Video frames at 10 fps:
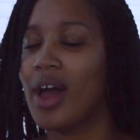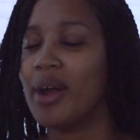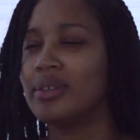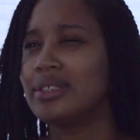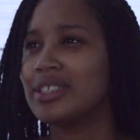
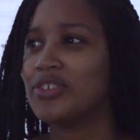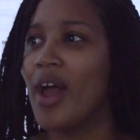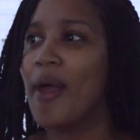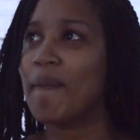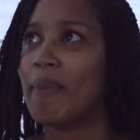I would
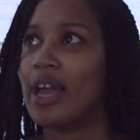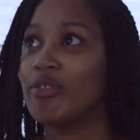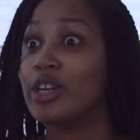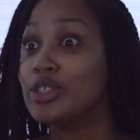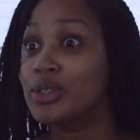describe my
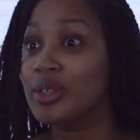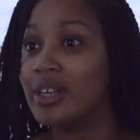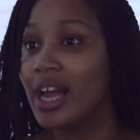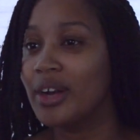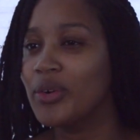racial
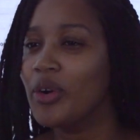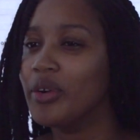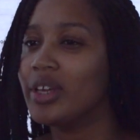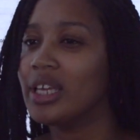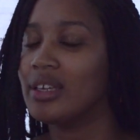
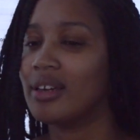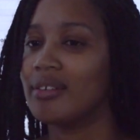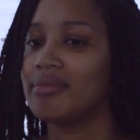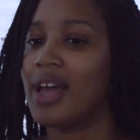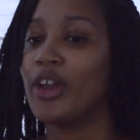category,
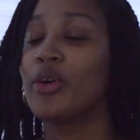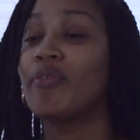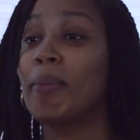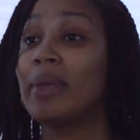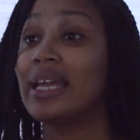I don't know, if
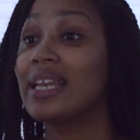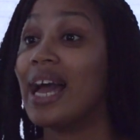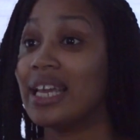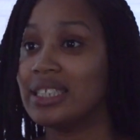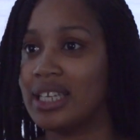I'm being
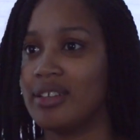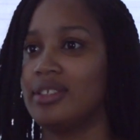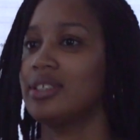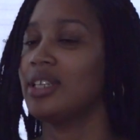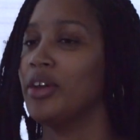nice, I'll
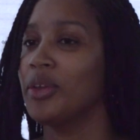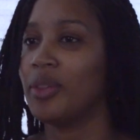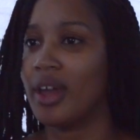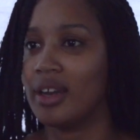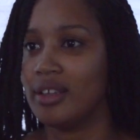just tell you
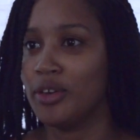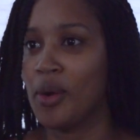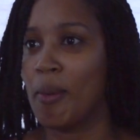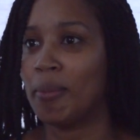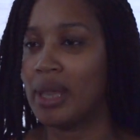that, you know,
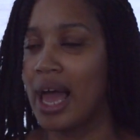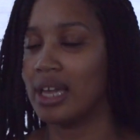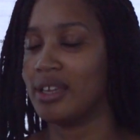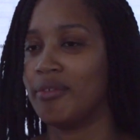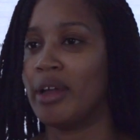I'm
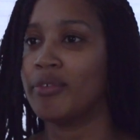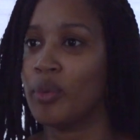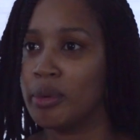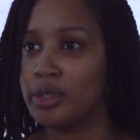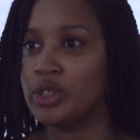Black and I
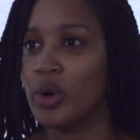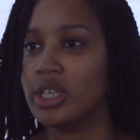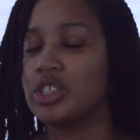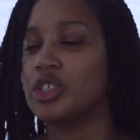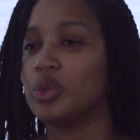want to be short
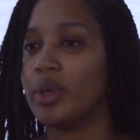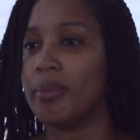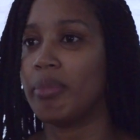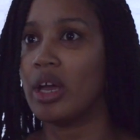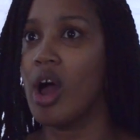and
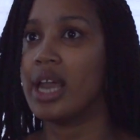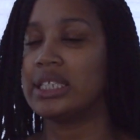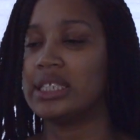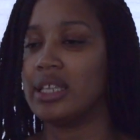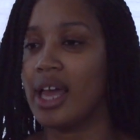sweet, but
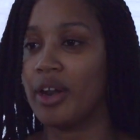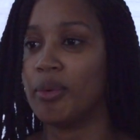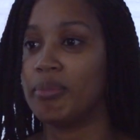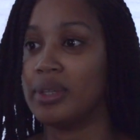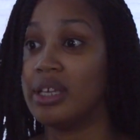honestly, I
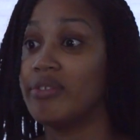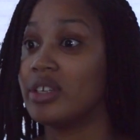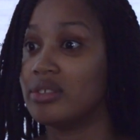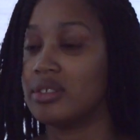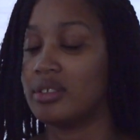don't believe
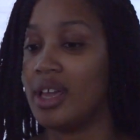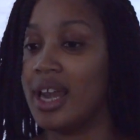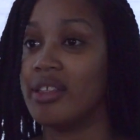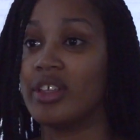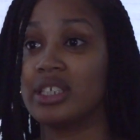there's
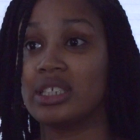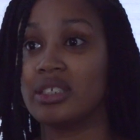anything